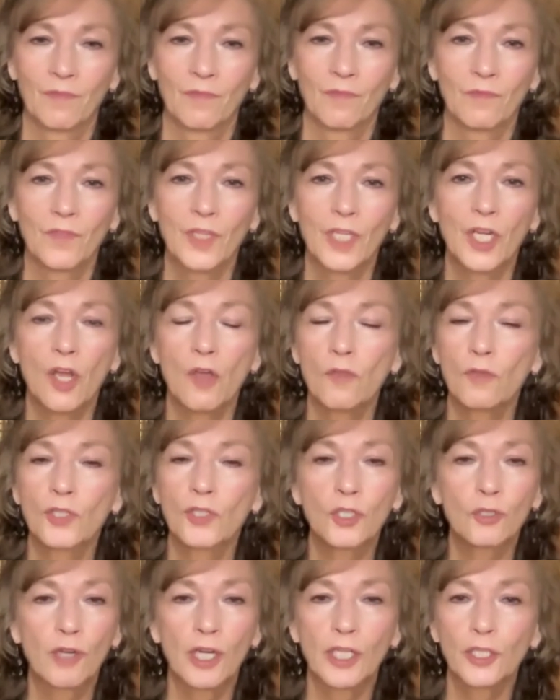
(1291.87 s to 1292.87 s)
Those
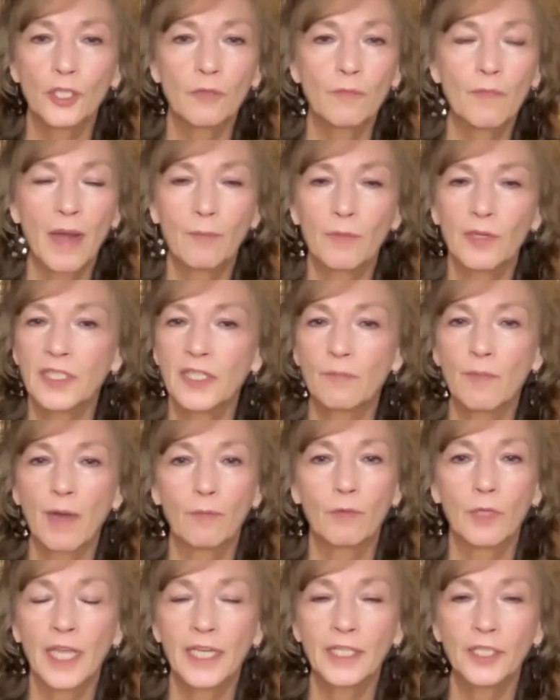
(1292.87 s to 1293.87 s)
treasured memories in my
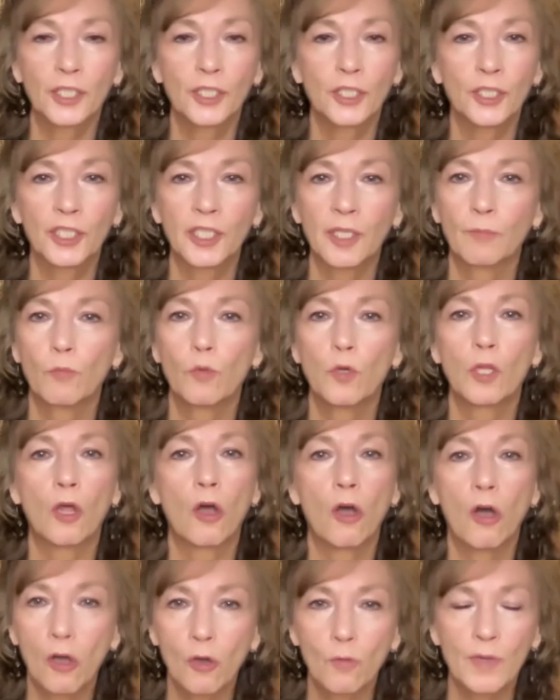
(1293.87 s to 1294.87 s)
relationship will
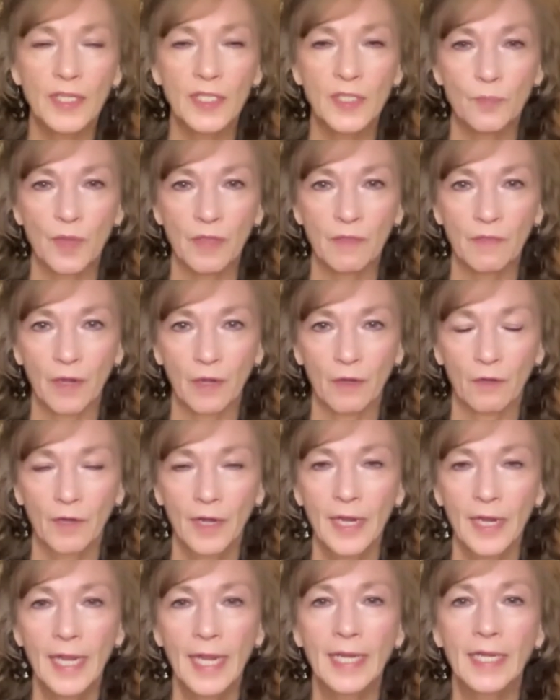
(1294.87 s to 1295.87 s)
always be there,
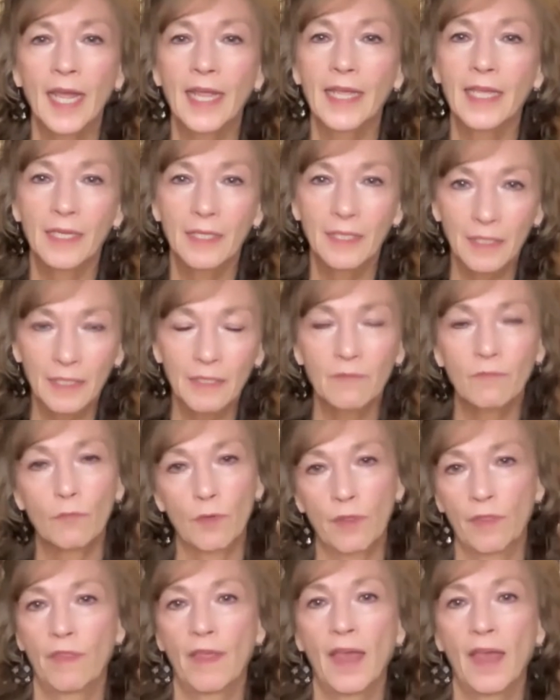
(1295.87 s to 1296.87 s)
and I can live
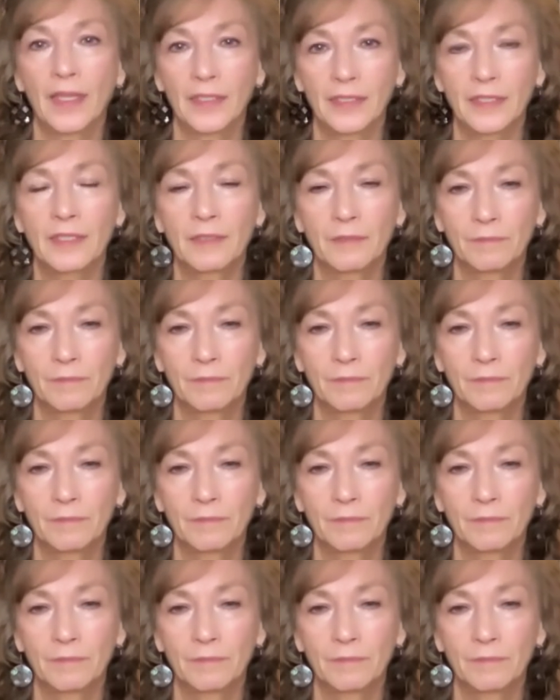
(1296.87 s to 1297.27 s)
with that.